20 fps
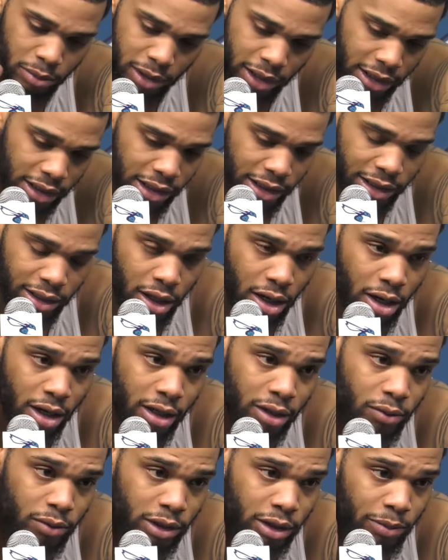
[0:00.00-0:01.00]
but it's
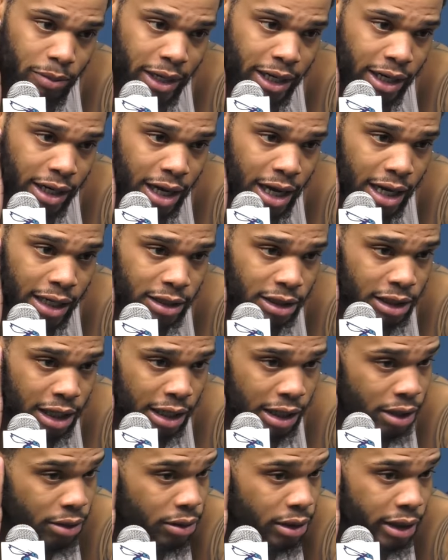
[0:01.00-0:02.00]
hard when your main guy is
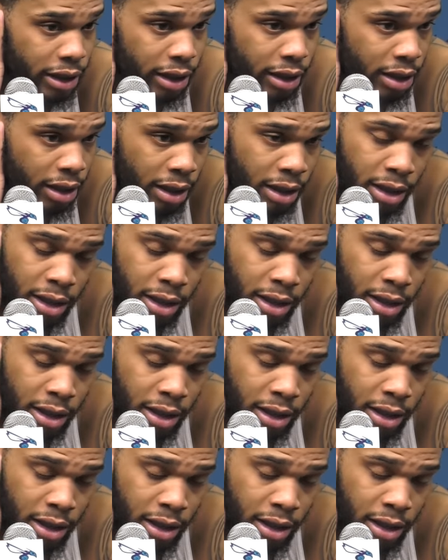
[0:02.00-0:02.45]
not out there.